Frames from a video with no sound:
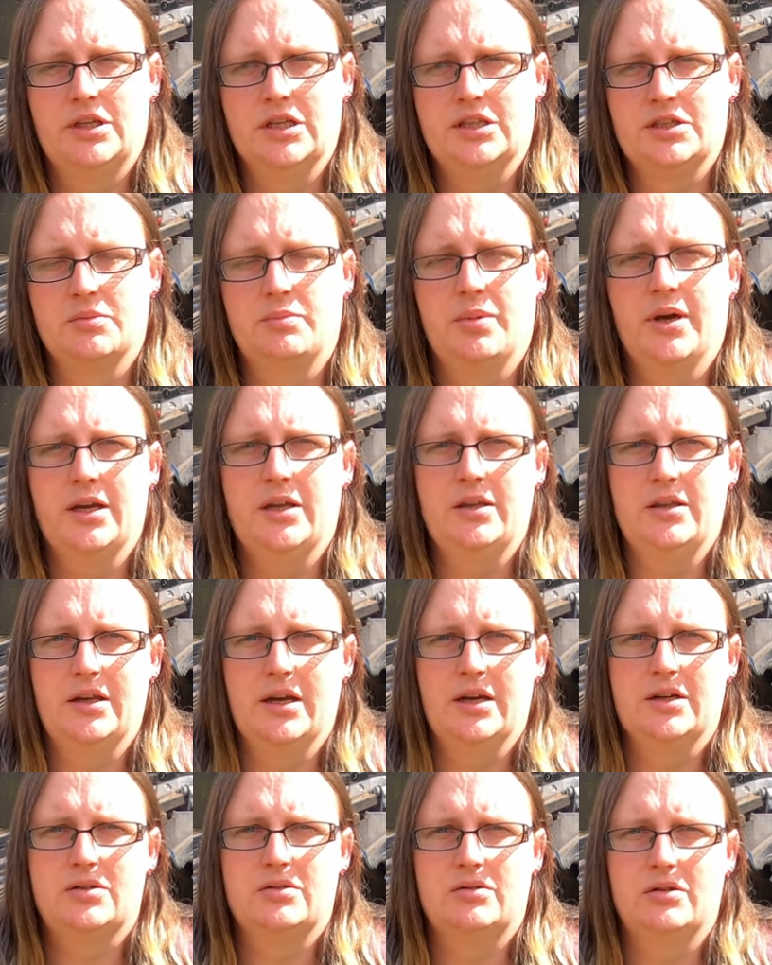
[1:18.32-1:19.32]
dissipate
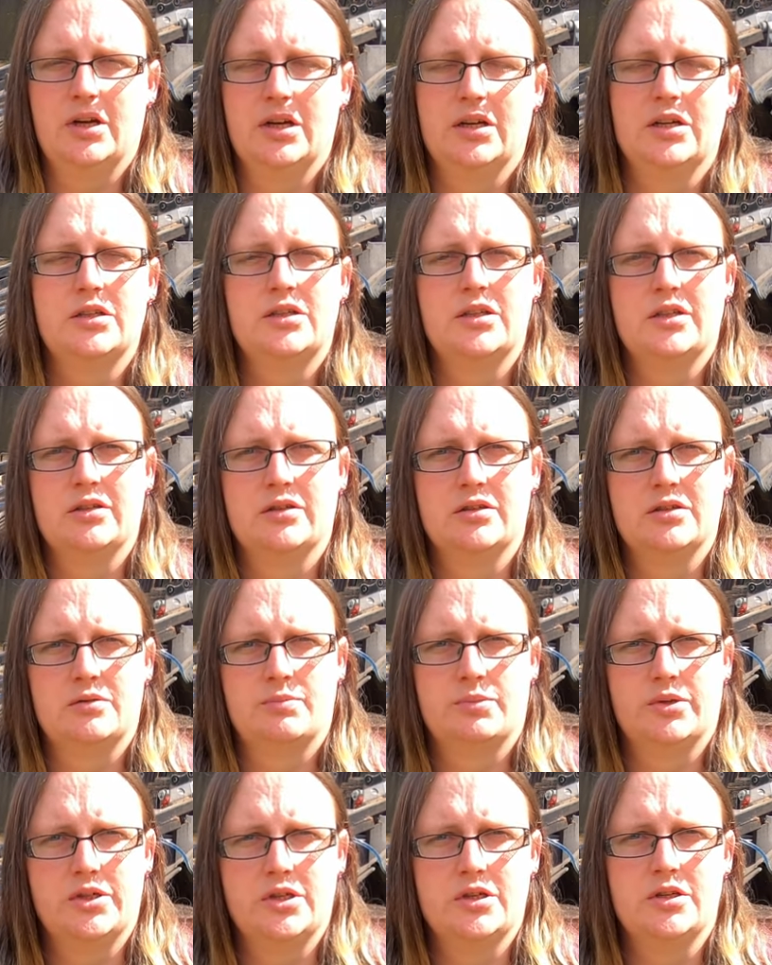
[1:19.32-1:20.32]
the extra energy
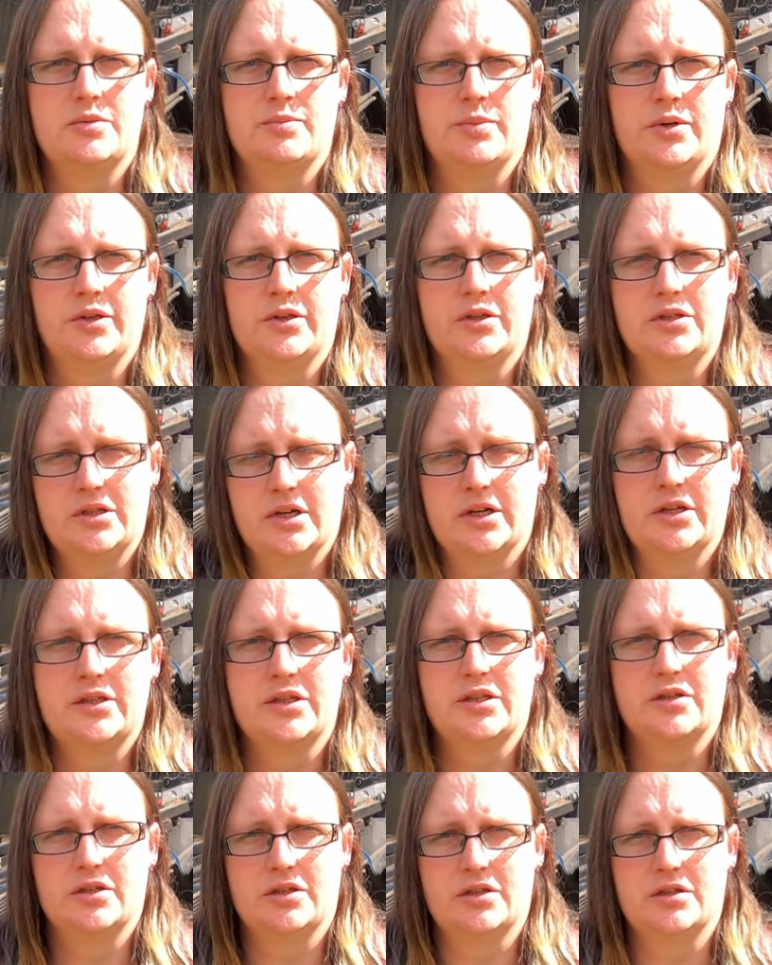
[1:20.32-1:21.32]
that's produced by the
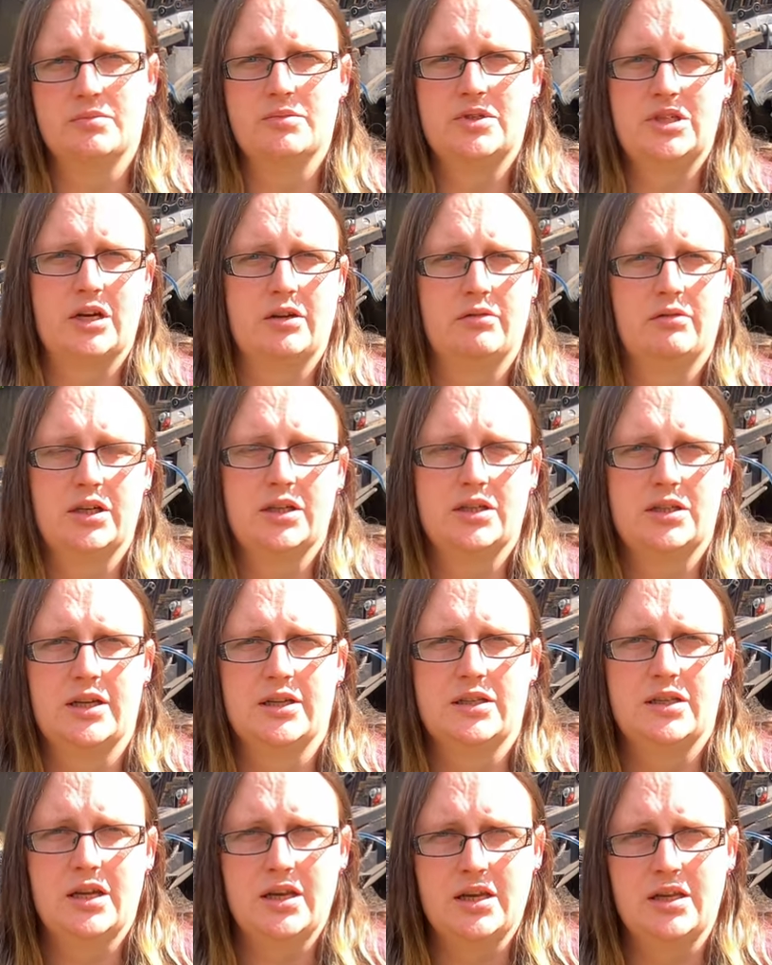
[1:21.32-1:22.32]
charging system generates
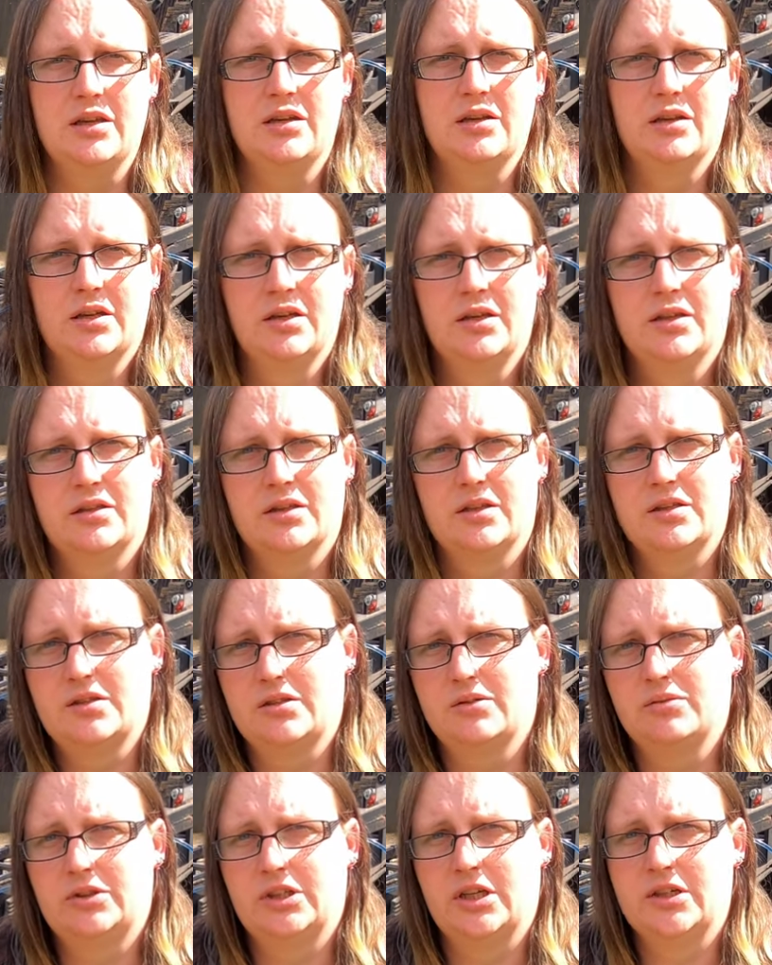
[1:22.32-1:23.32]
less heat. They
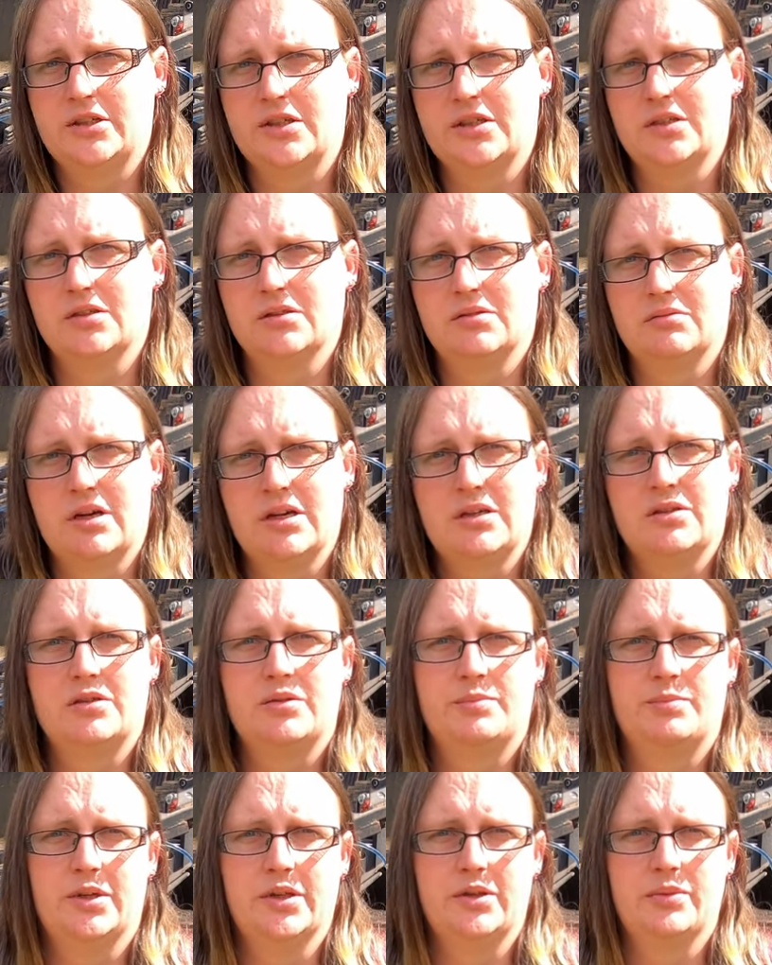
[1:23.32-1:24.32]
still shunt it to
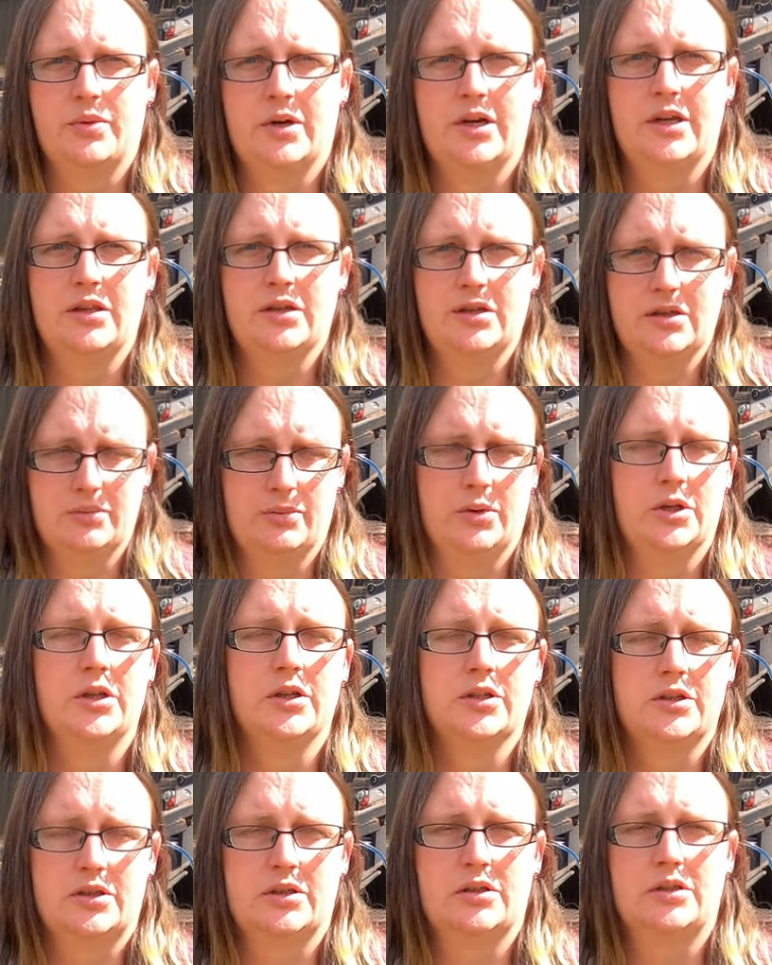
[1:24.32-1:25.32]
ground, but the way that it
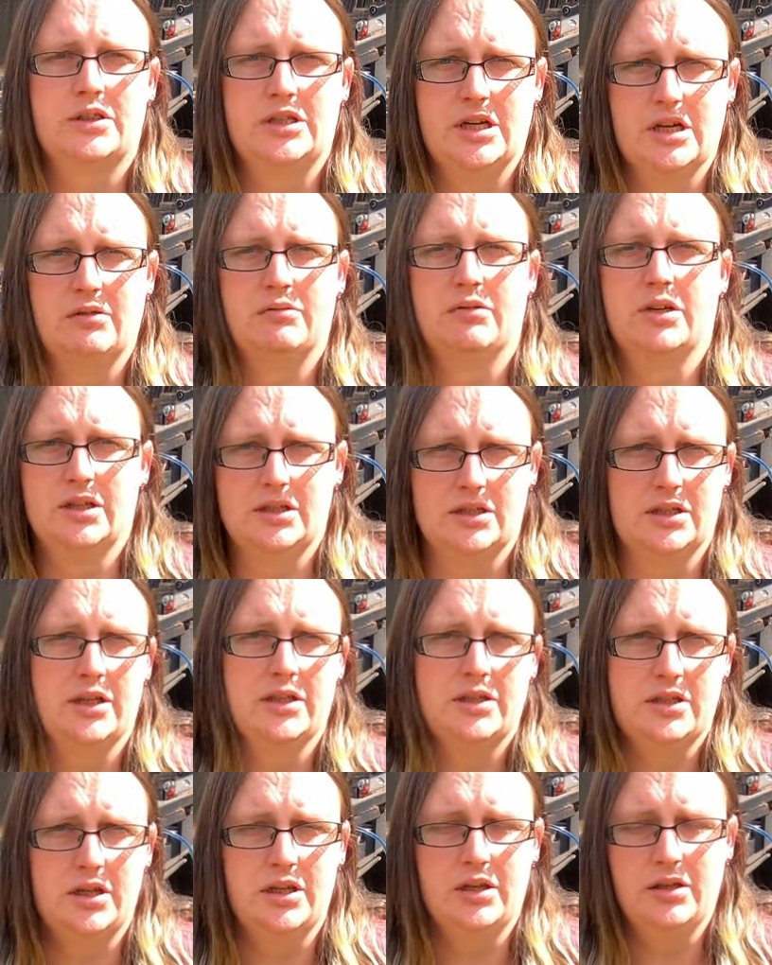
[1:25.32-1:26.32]
works generates
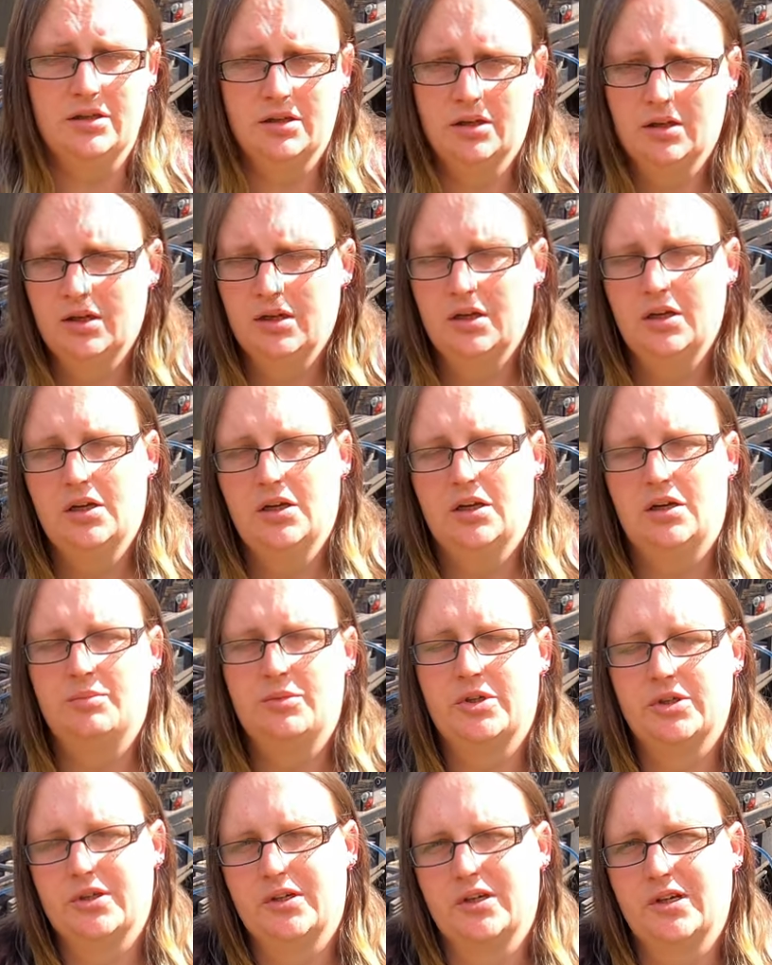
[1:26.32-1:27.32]
less heat.
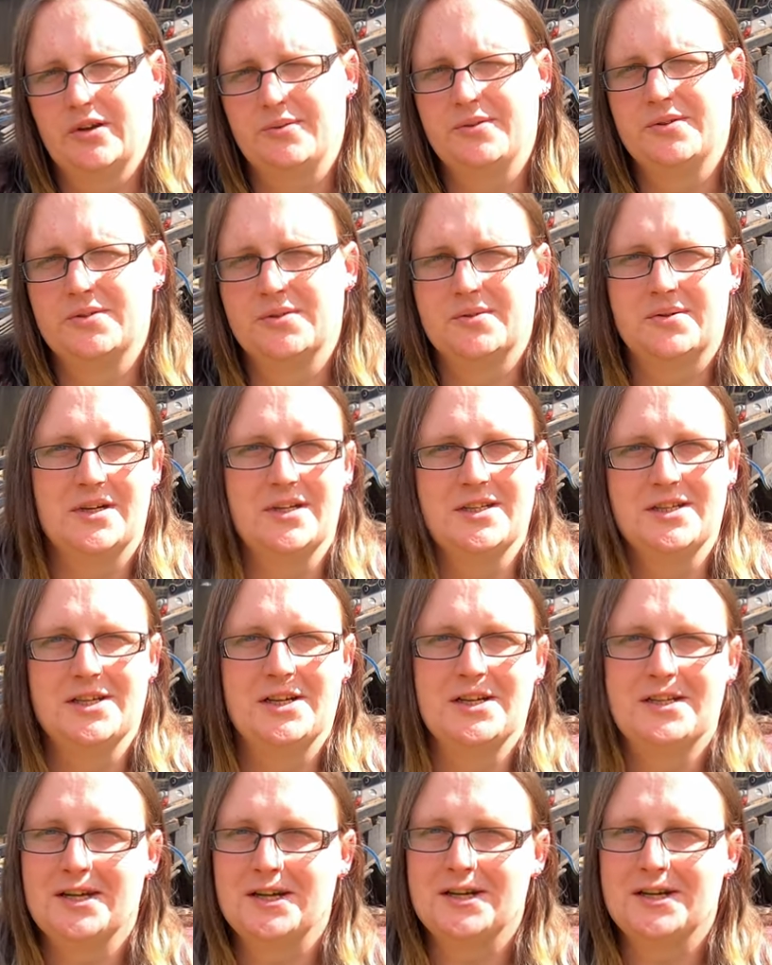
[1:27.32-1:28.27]
I'm not going to go into a great deal of